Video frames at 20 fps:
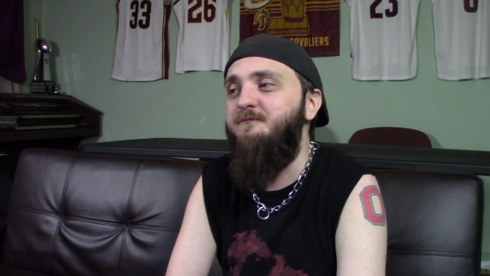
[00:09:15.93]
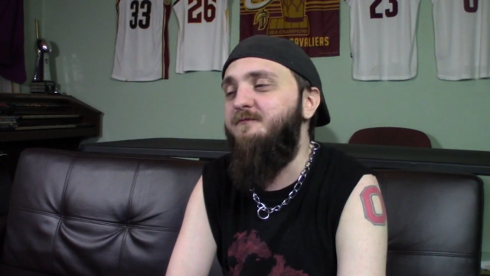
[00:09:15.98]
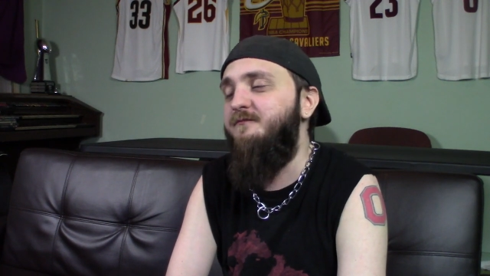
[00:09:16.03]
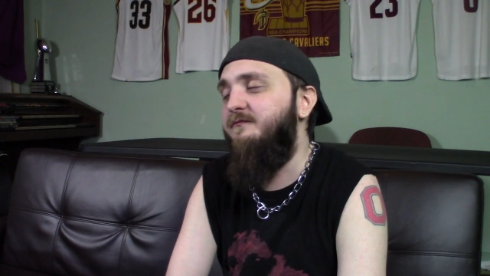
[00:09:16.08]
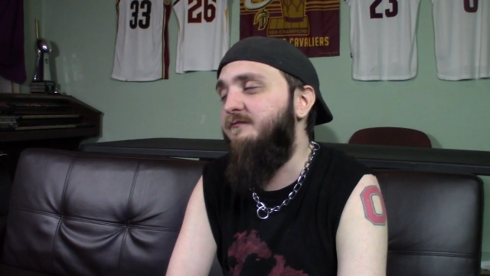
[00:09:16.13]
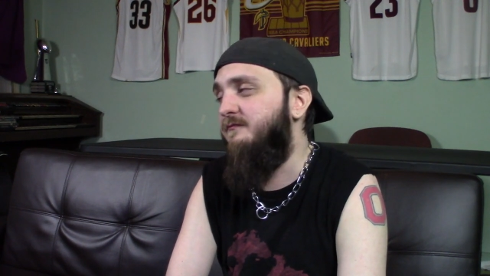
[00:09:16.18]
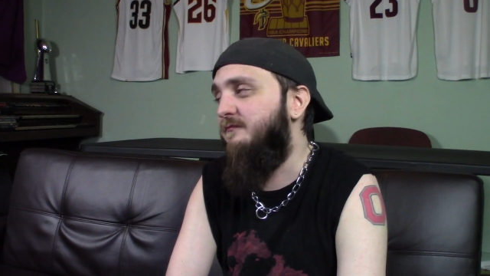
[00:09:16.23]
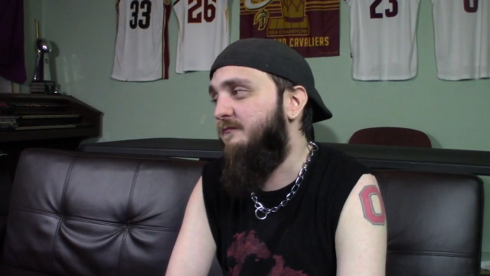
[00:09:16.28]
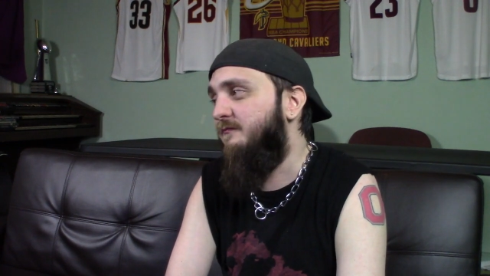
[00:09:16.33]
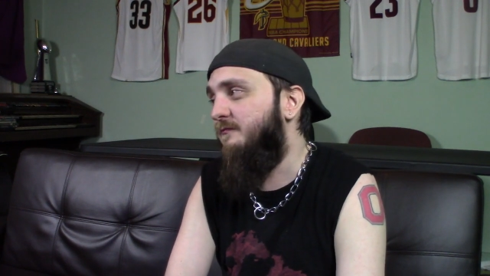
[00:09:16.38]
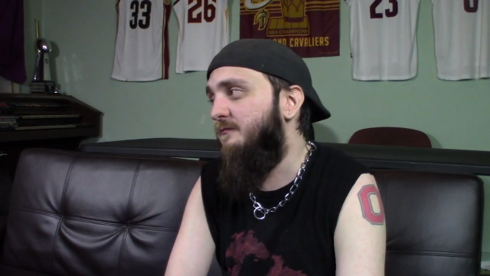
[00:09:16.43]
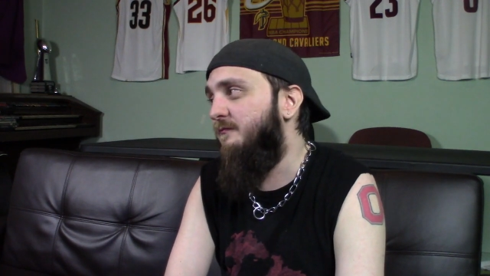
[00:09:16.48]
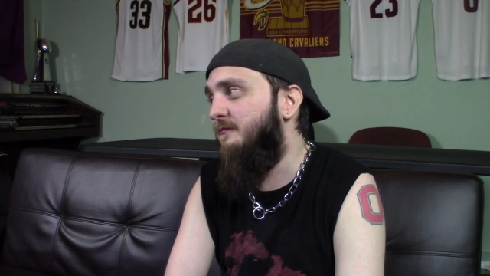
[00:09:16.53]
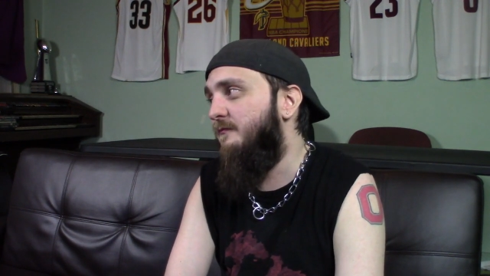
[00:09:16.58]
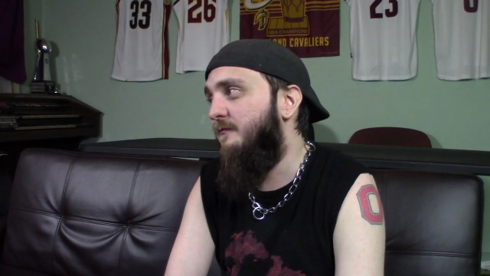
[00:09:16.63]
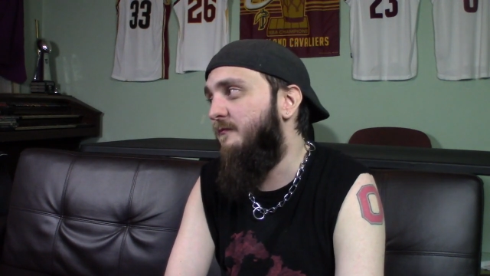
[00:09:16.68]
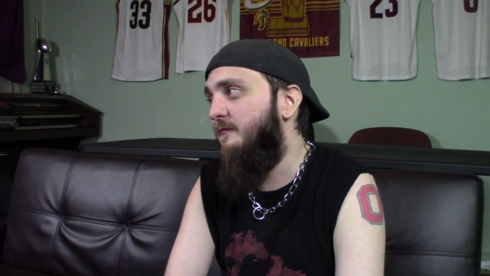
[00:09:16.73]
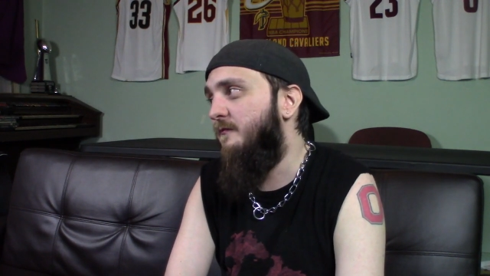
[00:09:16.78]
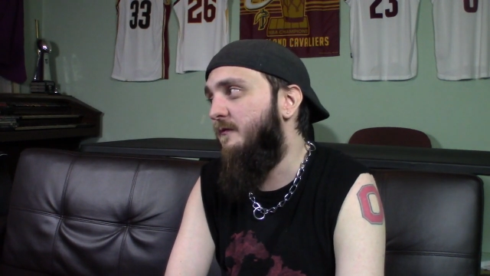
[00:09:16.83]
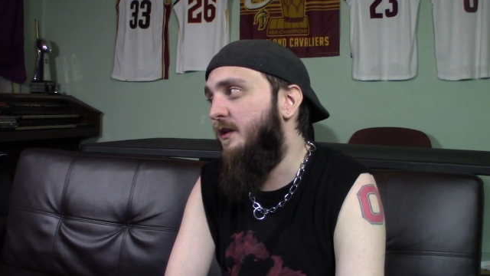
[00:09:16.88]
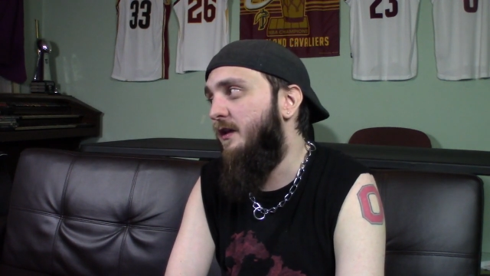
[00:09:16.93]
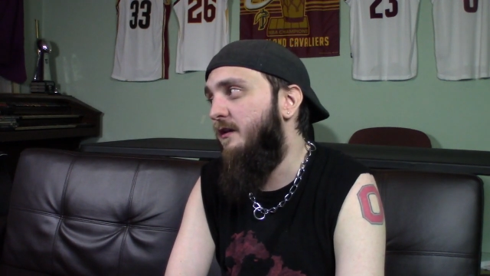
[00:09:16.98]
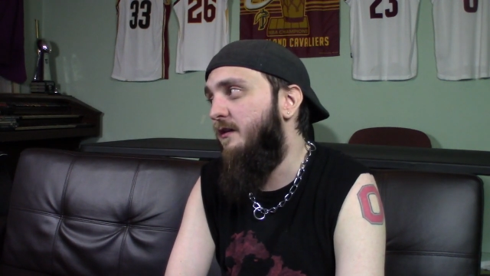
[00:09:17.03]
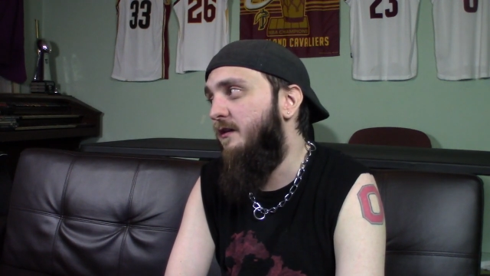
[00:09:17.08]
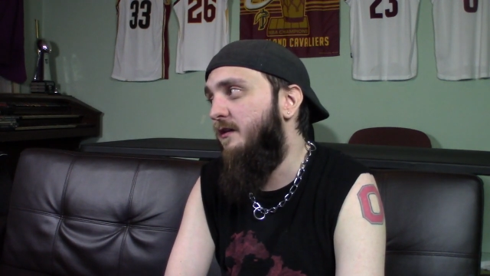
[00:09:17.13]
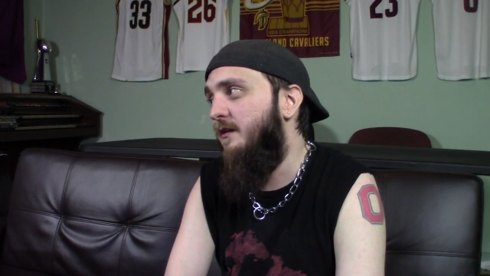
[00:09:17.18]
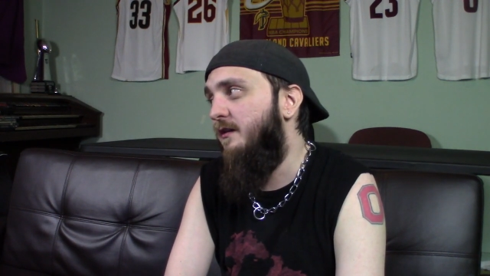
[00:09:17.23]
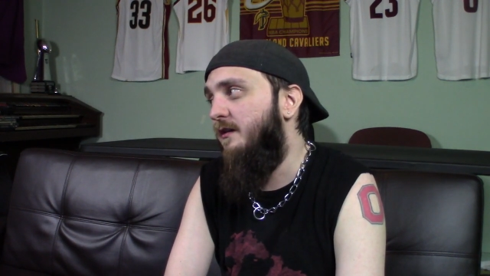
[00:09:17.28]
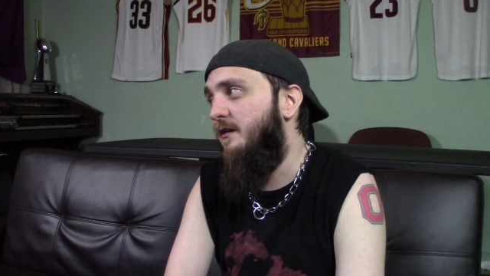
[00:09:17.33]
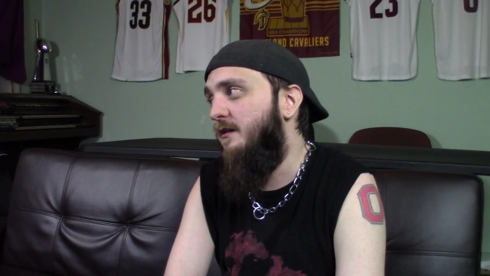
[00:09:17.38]

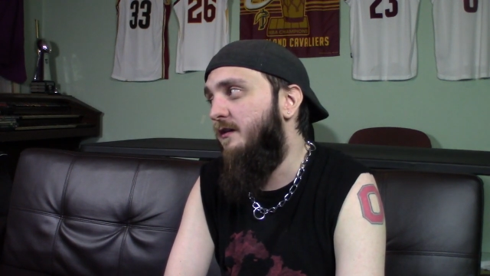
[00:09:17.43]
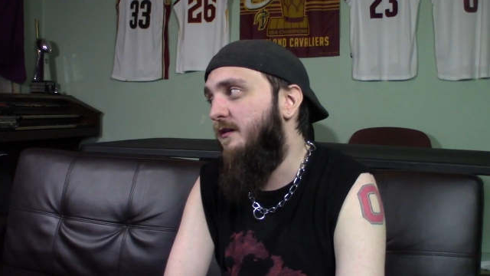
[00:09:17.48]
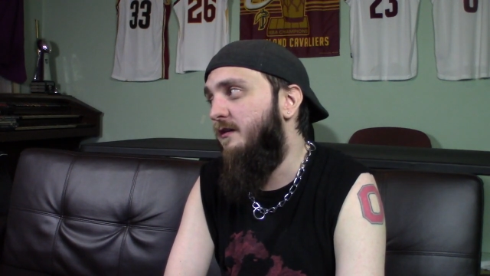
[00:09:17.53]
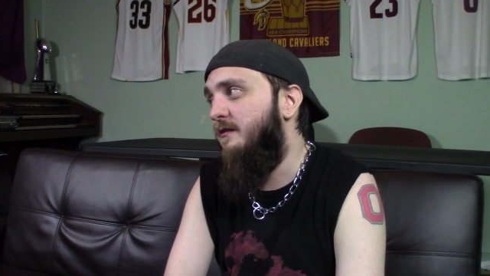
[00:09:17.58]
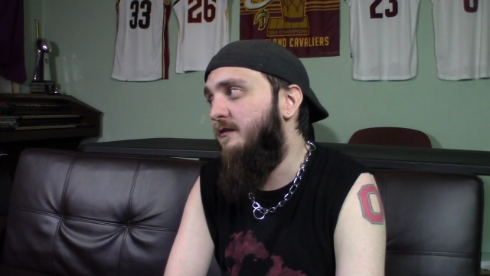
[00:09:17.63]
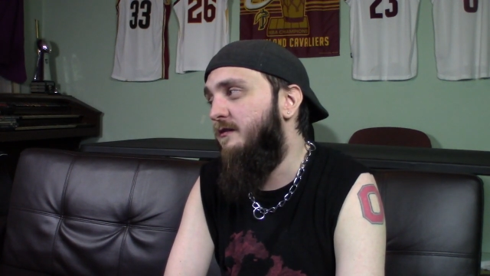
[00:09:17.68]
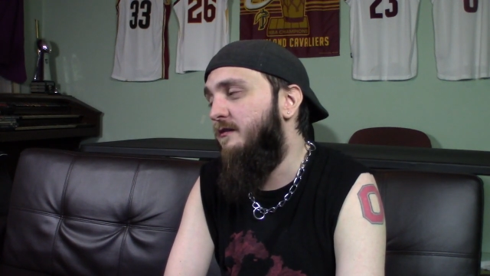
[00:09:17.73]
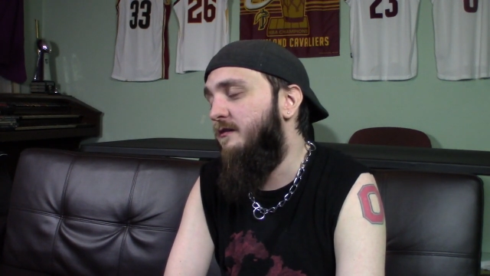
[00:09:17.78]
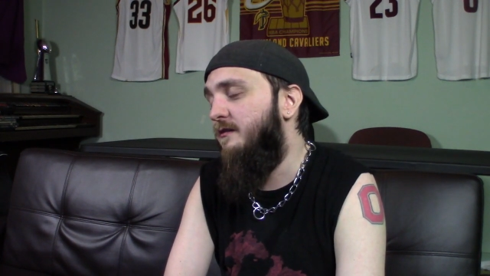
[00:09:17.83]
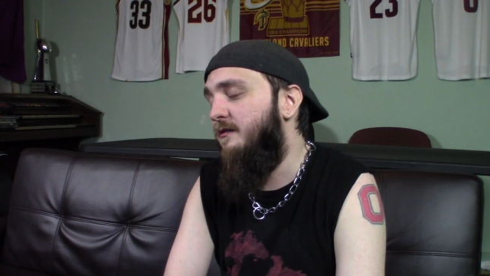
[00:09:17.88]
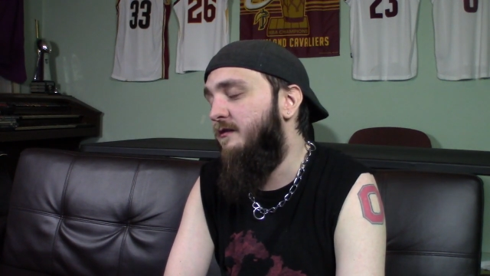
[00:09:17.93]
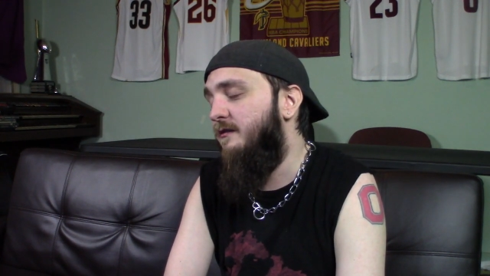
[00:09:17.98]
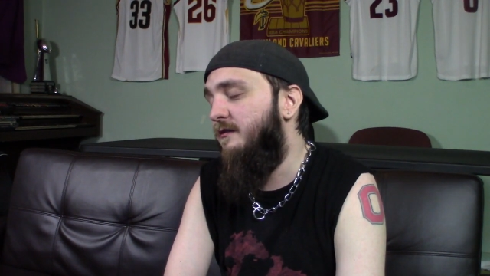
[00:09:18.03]
Nobody speaks.